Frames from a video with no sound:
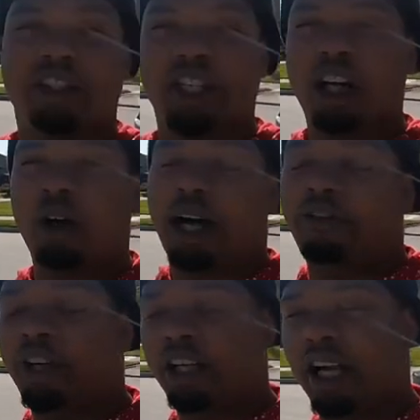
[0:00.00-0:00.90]
So I
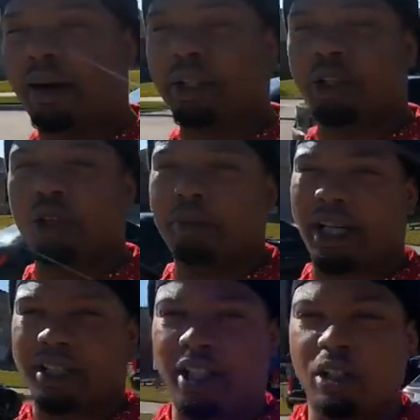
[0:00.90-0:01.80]
figured I would do it
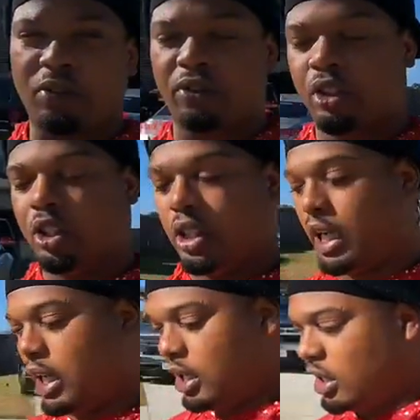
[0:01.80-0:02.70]
myself
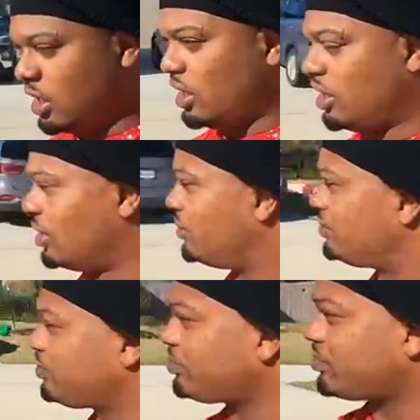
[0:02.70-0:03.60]
and uh,
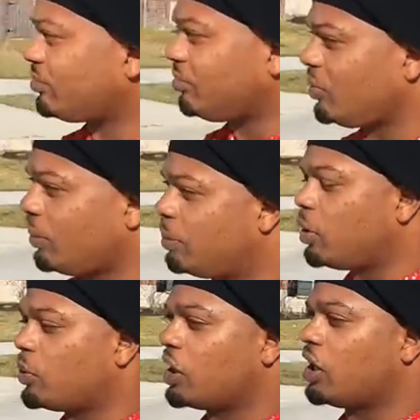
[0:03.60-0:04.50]

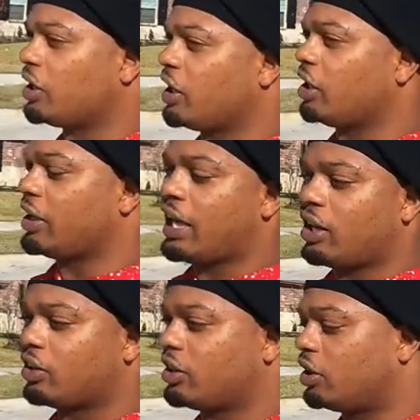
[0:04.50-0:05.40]
put one on here.
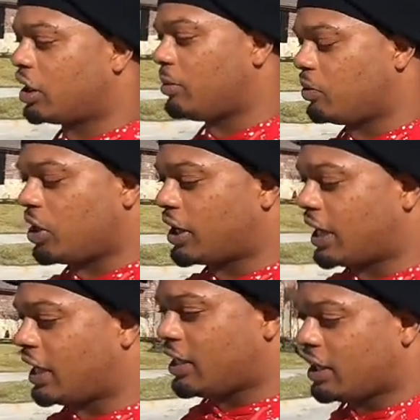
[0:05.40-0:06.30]
Now, don't get me wrong,
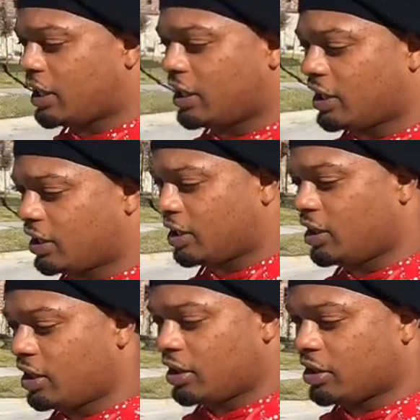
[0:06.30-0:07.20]
I didn't uh,
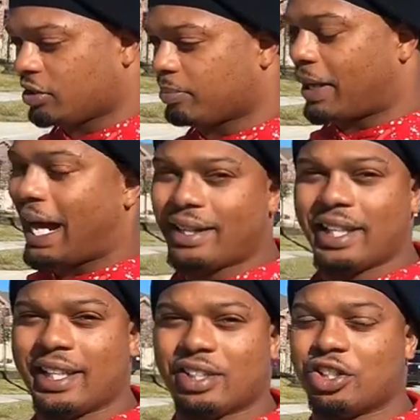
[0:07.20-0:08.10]
buy
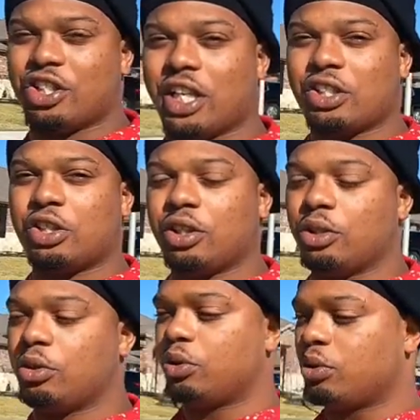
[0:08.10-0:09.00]
this just
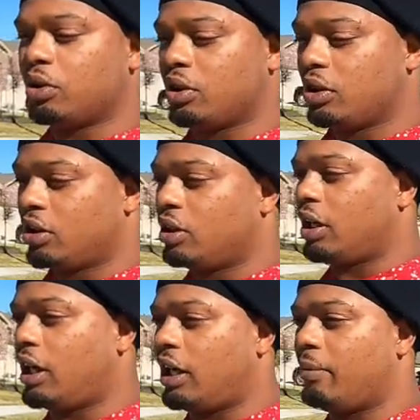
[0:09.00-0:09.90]
to
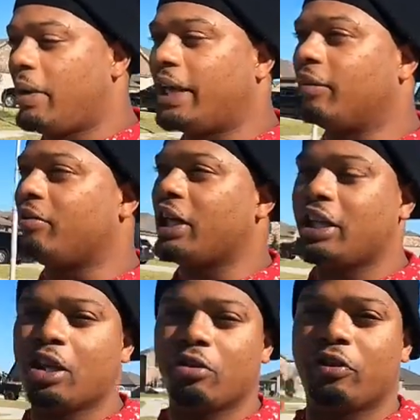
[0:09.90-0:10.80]
uh, make a
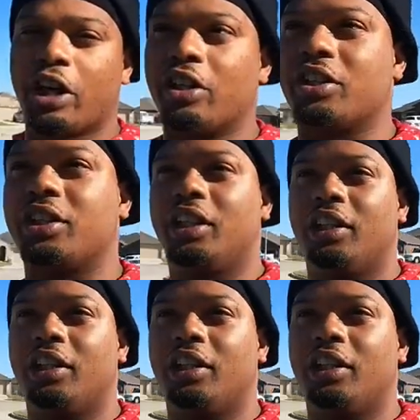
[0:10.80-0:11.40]
video first.